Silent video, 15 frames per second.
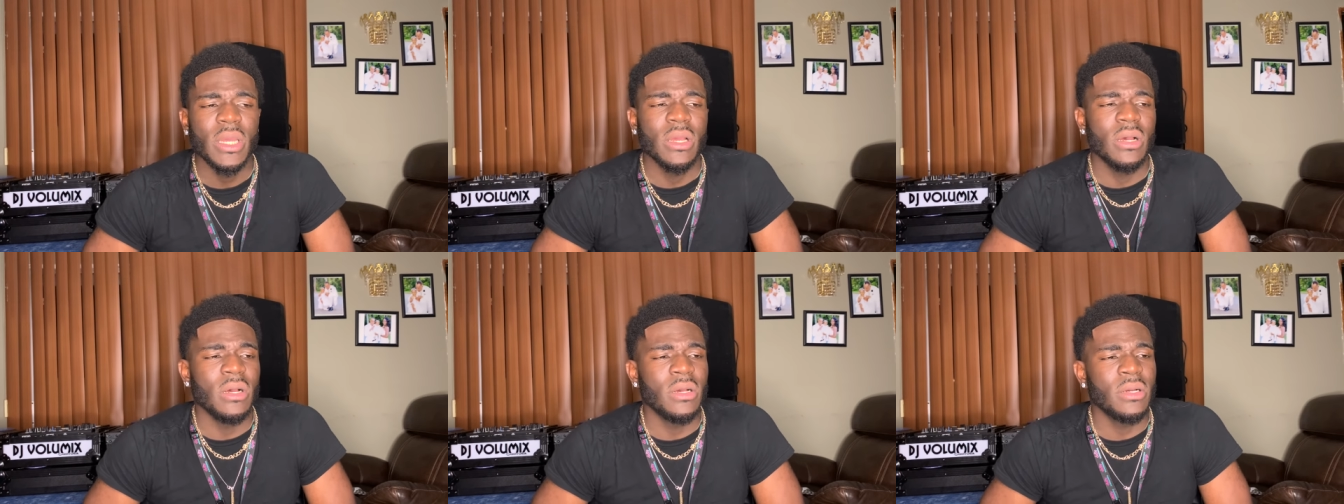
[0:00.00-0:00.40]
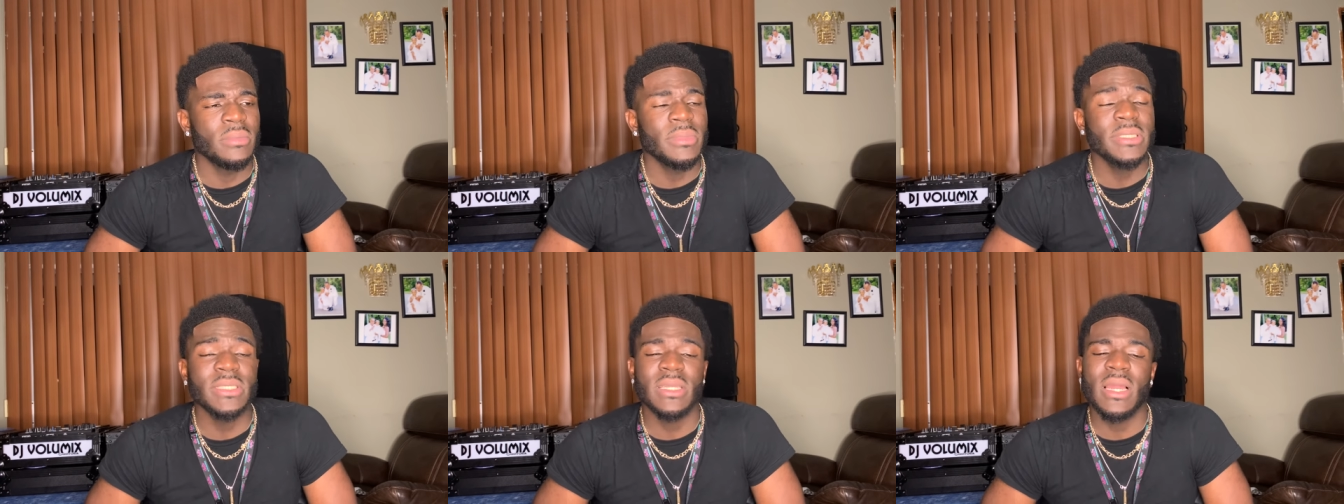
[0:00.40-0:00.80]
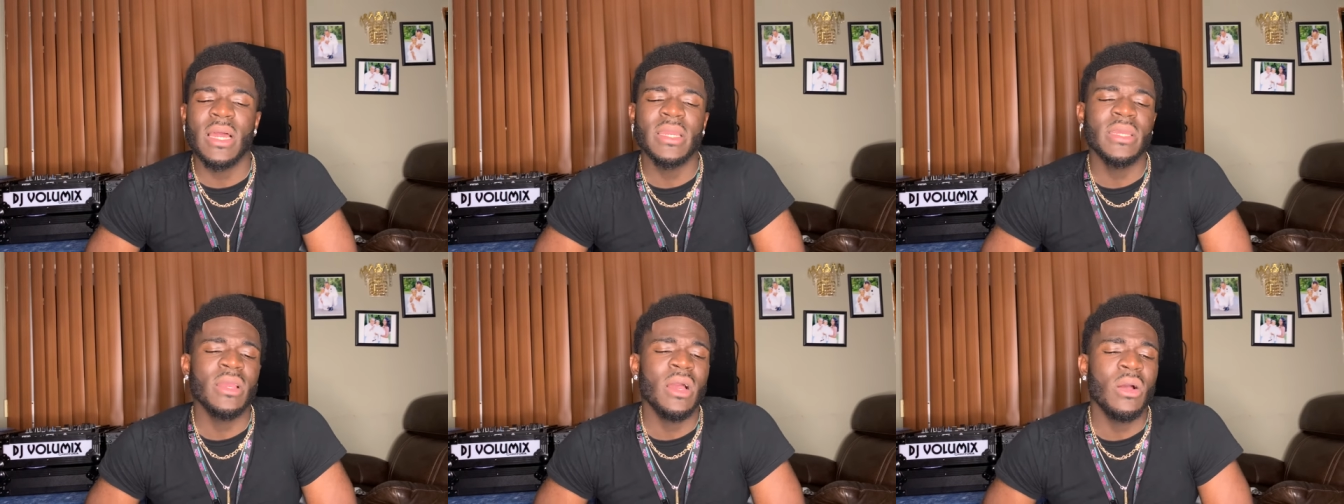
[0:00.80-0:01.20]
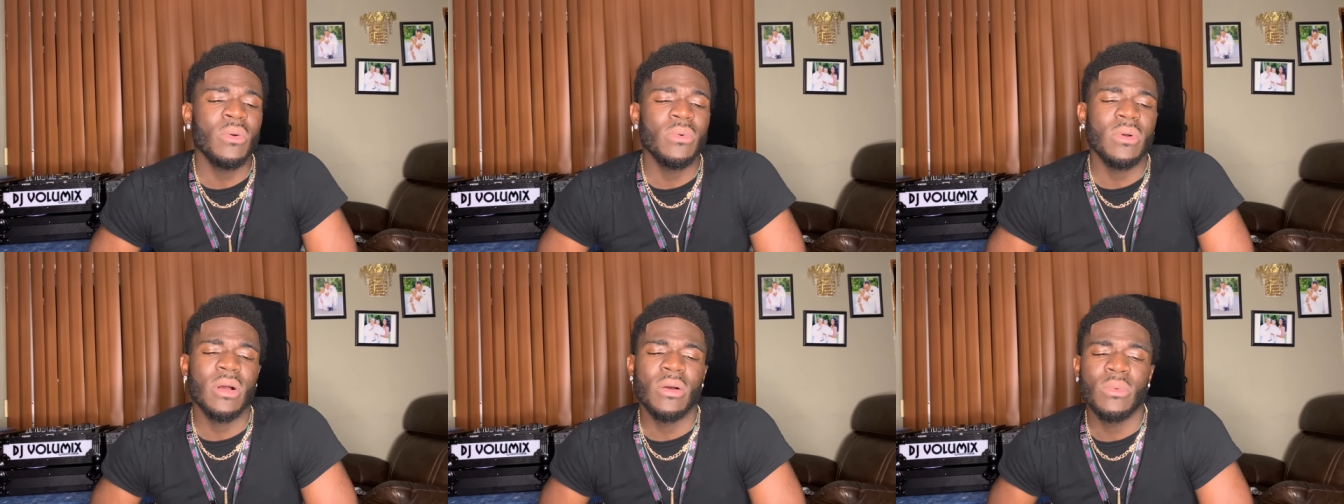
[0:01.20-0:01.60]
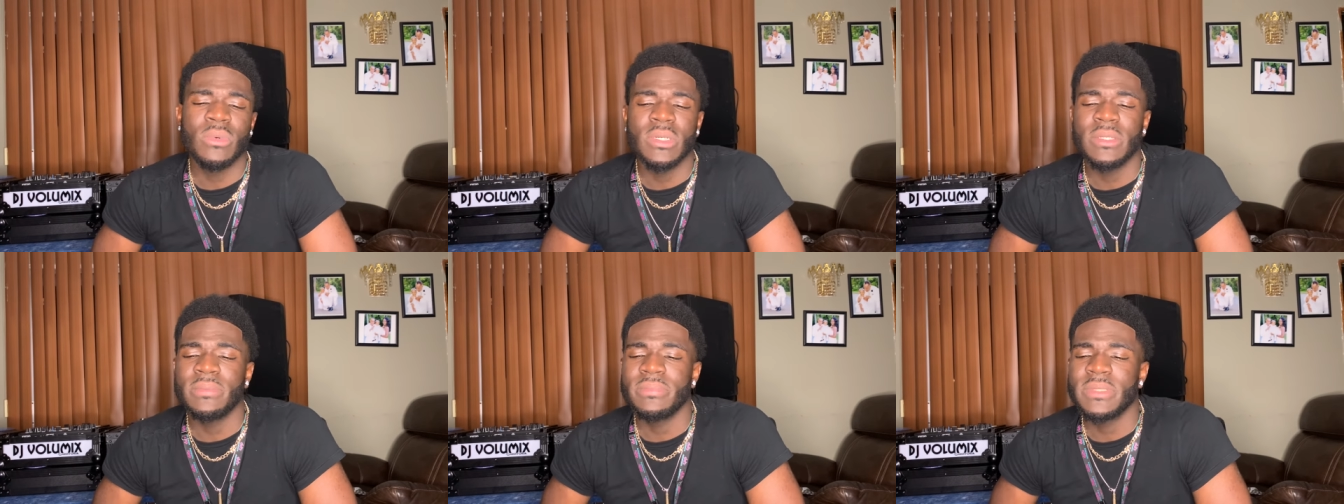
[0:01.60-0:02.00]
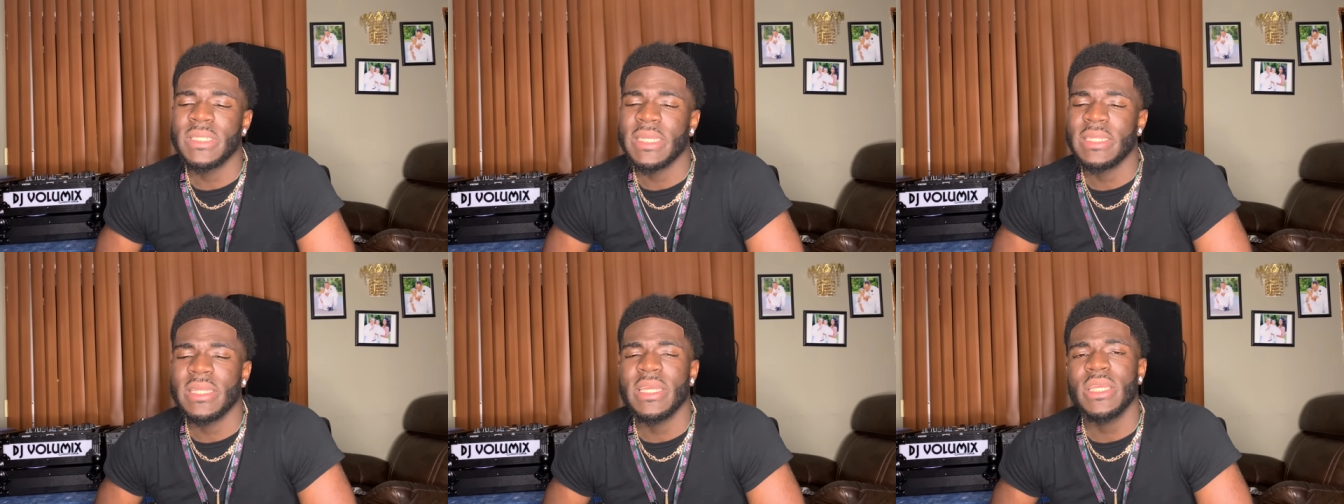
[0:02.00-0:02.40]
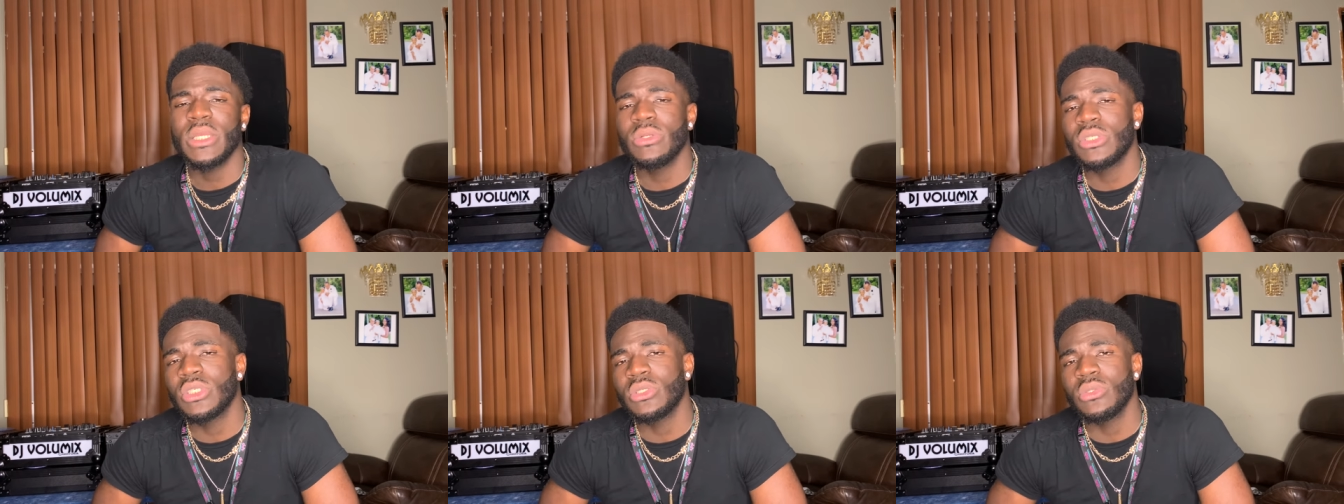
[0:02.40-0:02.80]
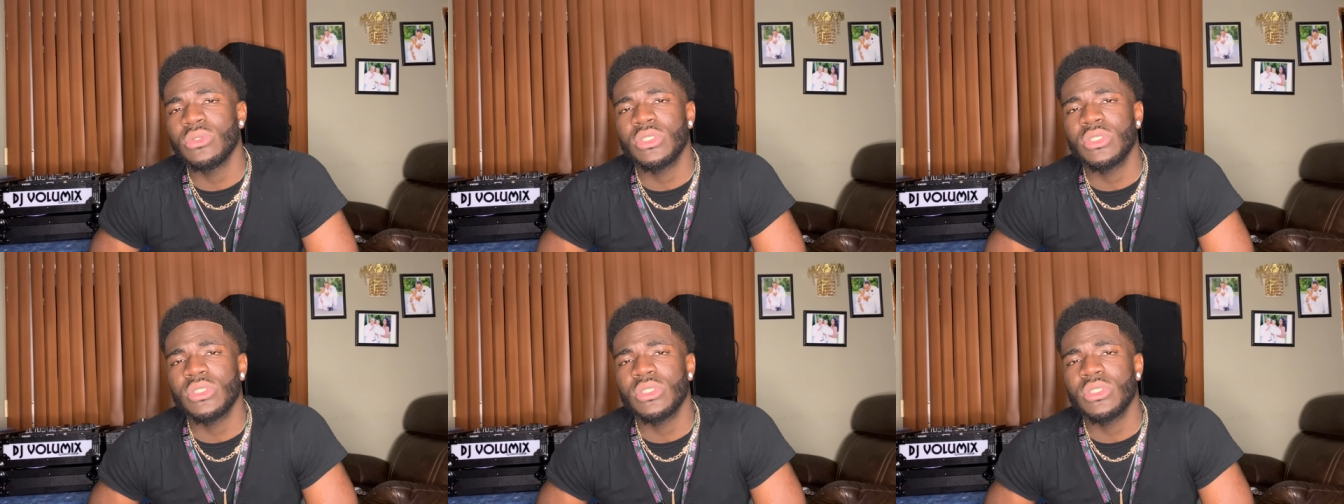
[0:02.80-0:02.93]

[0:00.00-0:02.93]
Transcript: There's a lot of y'all I want to say thank you to.